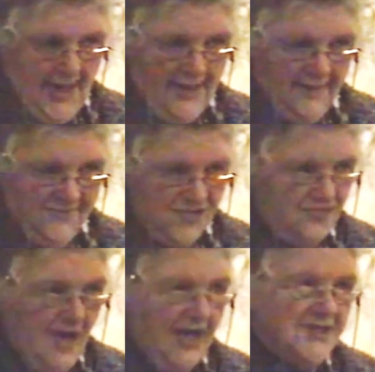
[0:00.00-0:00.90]
I have
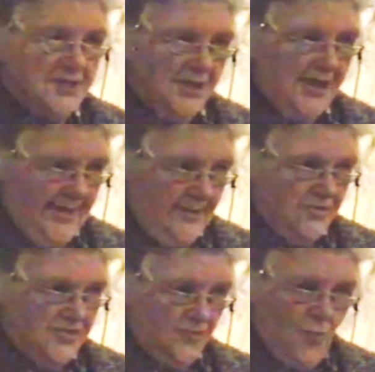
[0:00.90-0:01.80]
to write an
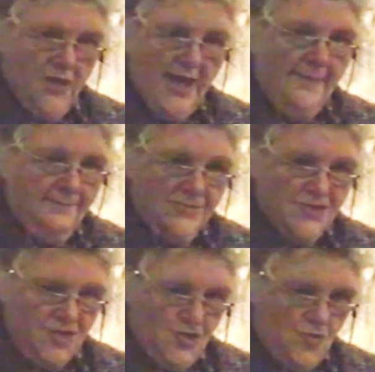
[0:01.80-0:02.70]
account of what
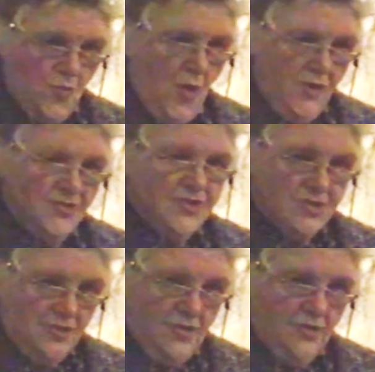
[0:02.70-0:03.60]
happened to you, what you
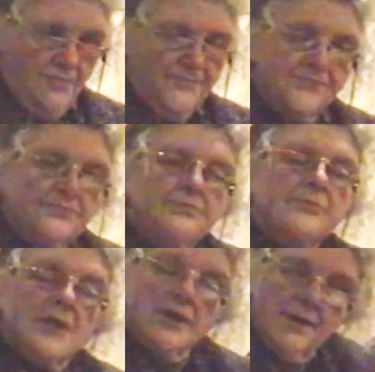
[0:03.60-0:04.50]
saw,
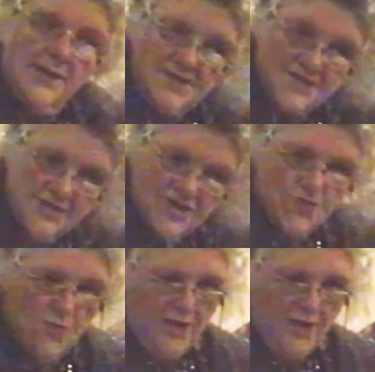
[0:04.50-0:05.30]
in such